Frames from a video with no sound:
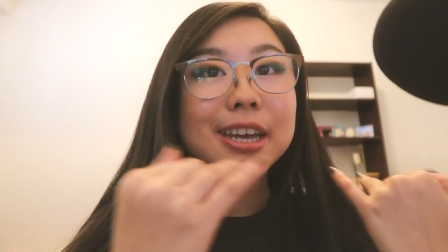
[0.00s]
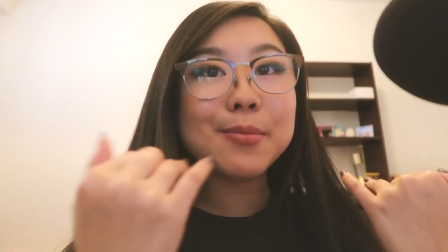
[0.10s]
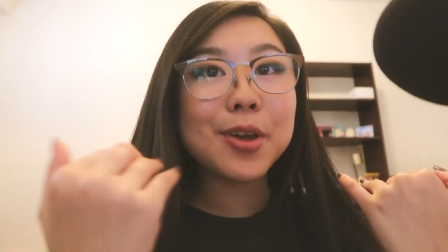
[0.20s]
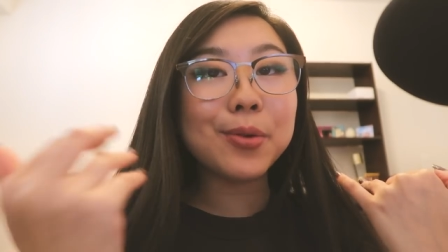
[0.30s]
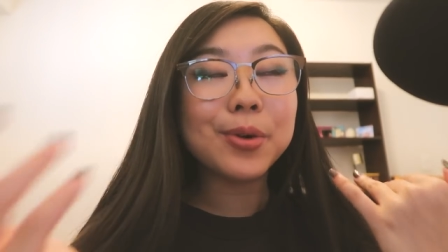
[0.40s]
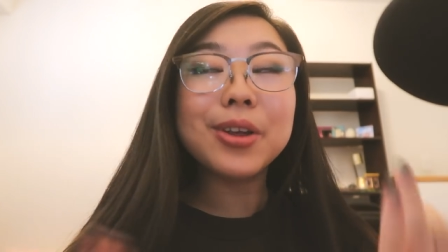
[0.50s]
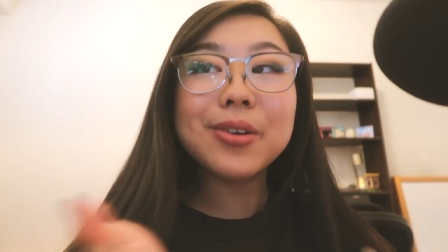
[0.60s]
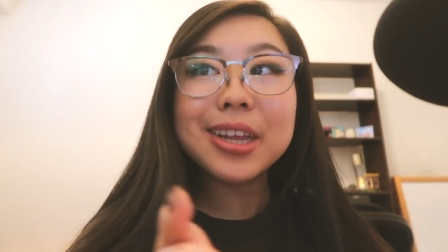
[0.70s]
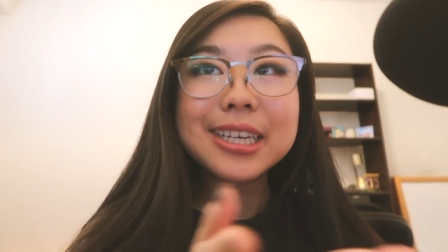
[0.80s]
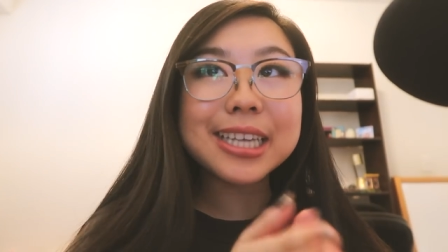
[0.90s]
going to be really,
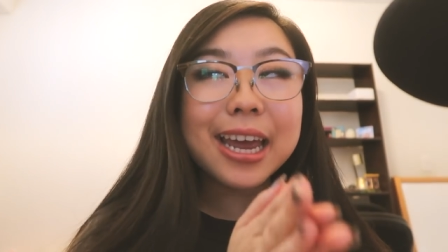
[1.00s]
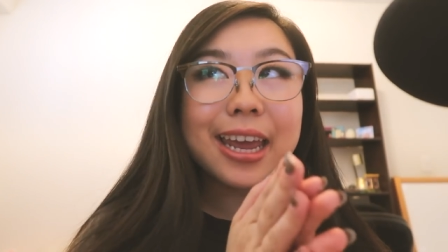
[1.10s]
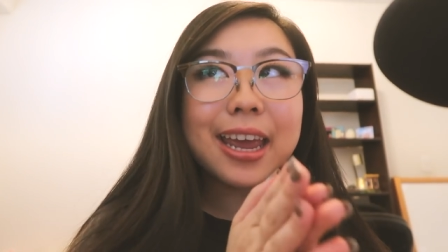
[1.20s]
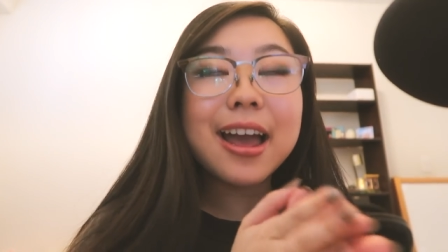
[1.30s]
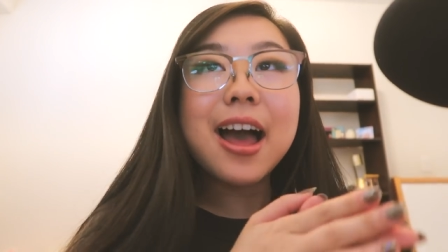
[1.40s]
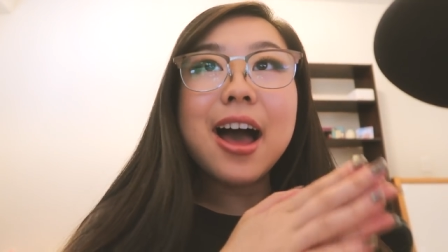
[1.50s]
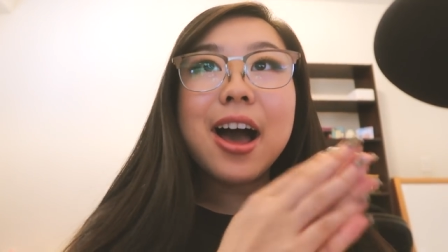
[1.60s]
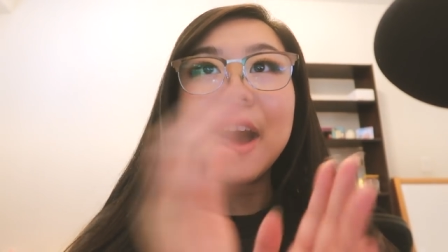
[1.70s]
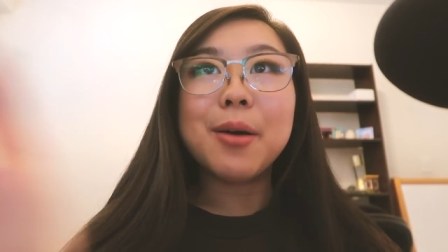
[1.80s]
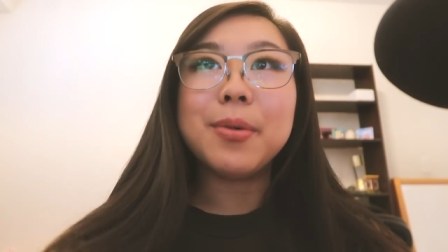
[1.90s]
really exciting.
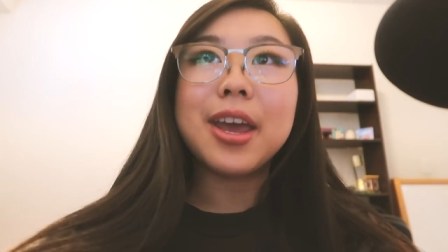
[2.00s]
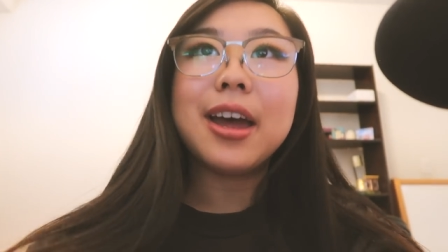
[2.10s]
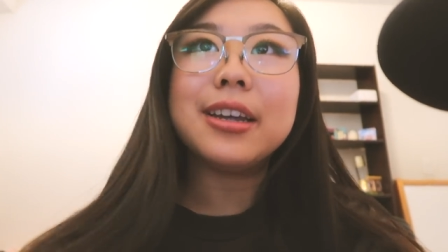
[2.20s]
Um, but yeah,